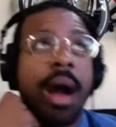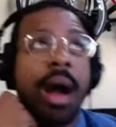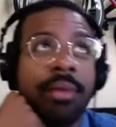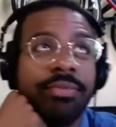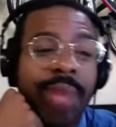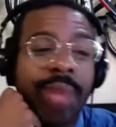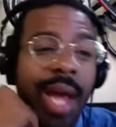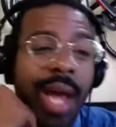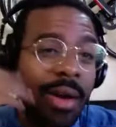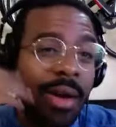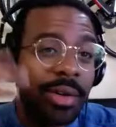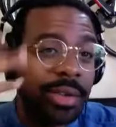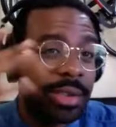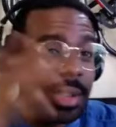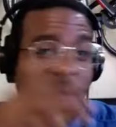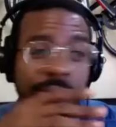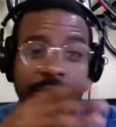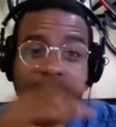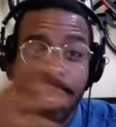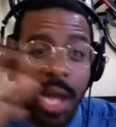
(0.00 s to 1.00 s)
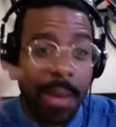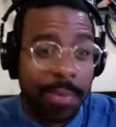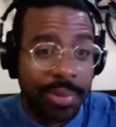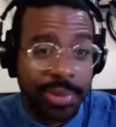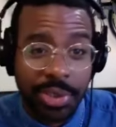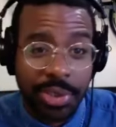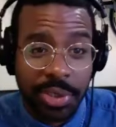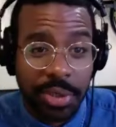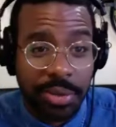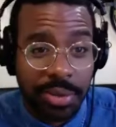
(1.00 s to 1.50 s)
not on on top of
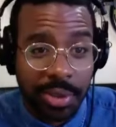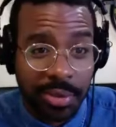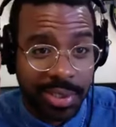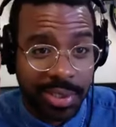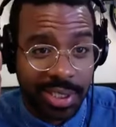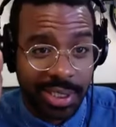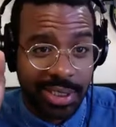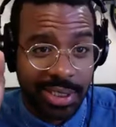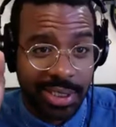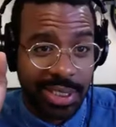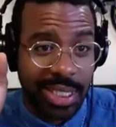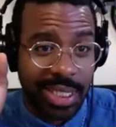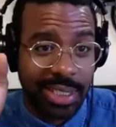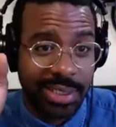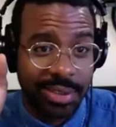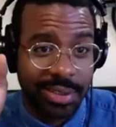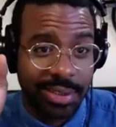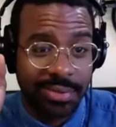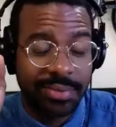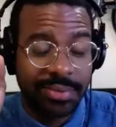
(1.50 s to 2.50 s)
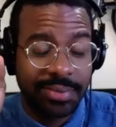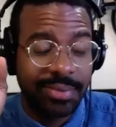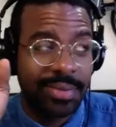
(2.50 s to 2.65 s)
solo things that I do,